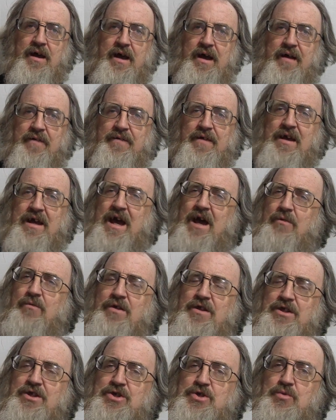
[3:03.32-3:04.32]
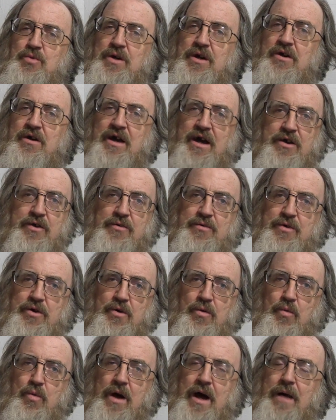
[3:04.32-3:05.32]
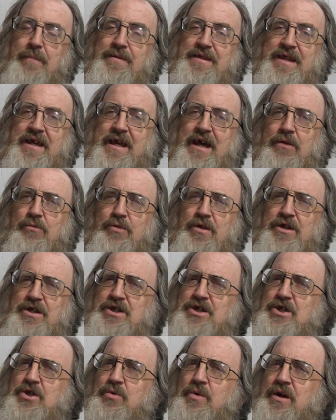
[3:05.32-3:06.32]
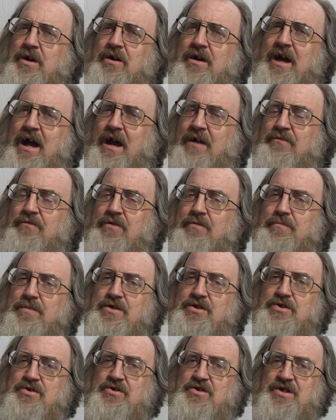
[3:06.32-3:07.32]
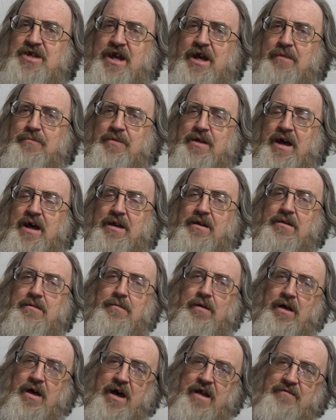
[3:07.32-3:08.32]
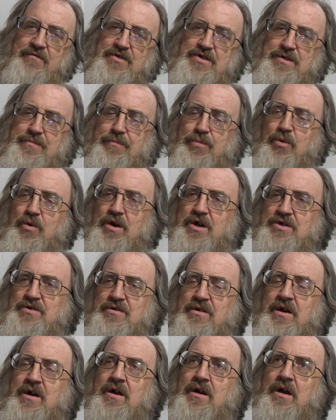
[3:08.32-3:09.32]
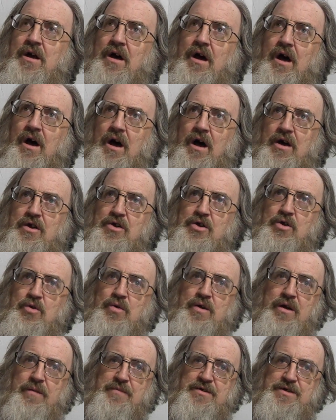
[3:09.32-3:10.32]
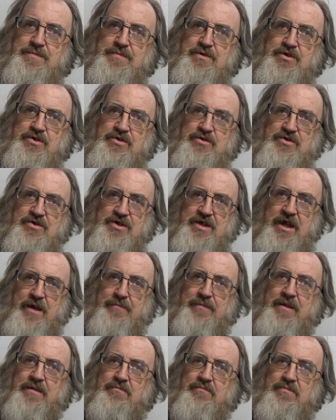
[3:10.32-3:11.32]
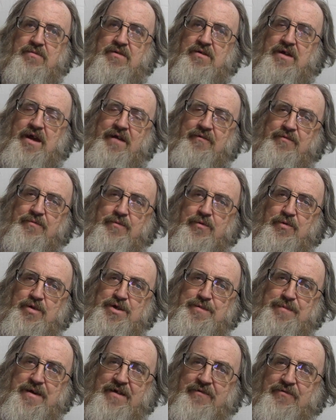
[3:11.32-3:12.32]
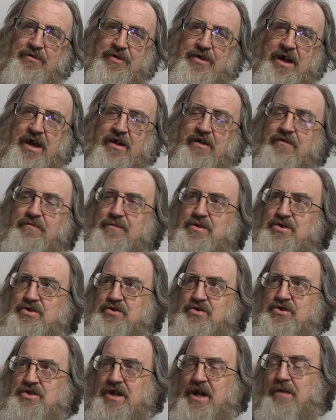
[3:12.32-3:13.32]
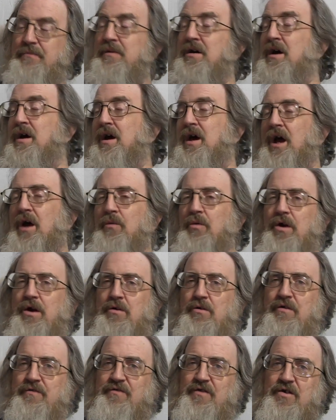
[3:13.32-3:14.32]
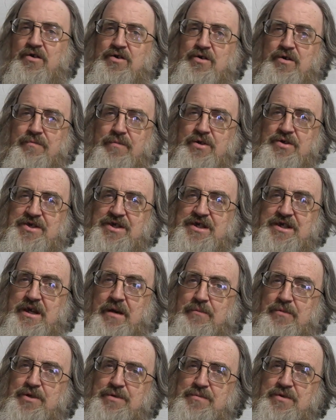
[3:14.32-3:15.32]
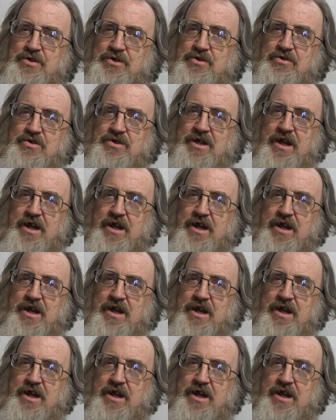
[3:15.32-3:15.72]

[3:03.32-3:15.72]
And they got rid of the squiggly, I don't know why, but they got rid of the squiggly after Mr. Sam died. A lot of his employees uh, knew him as Mr. Sam. They gave him the respectful title of Mr. Sam. And we're going to refer to him most of the time as Mr.